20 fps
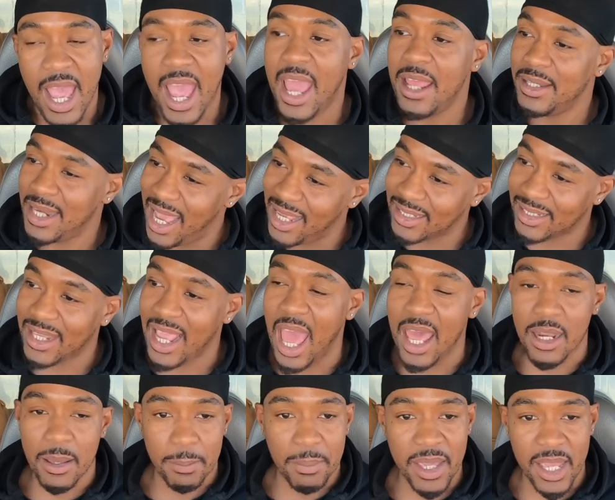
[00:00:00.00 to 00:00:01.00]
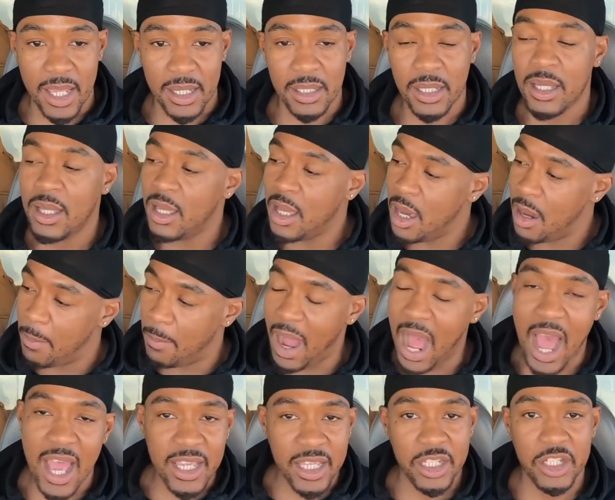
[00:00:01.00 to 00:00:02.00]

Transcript: And that's kind of been my